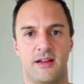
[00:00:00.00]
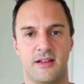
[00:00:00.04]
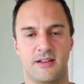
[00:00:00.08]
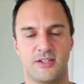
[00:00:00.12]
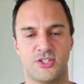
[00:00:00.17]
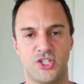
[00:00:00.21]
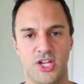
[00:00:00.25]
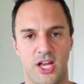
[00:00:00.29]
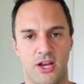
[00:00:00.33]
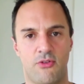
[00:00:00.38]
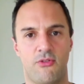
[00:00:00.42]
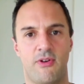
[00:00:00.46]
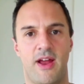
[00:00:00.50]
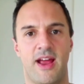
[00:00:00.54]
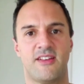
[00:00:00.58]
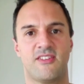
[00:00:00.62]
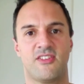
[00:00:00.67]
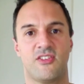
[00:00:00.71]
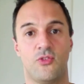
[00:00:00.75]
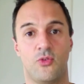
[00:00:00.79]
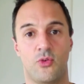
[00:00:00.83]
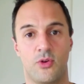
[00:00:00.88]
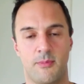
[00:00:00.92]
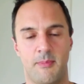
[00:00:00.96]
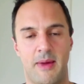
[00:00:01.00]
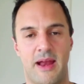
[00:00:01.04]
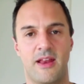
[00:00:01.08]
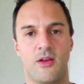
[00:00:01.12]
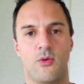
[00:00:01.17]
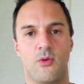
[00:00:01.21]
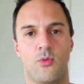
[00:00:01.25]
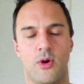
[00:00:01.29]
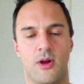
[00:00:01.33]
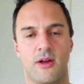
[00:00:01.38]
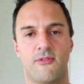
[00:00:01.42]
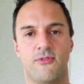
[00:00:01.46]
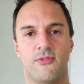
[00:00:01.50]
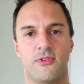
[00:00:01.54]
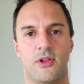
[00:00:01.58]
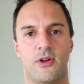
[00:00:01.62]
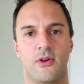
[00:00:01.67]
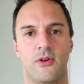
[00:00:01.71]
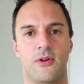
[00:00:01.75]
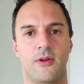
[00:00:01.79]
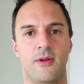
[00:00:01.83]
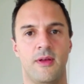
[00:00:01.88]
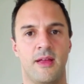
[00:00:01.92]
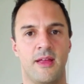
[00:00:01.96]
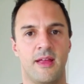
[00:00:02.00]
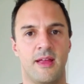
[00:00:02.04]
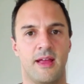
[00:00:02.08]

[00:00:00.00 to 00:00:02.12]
generates an automatic workflow,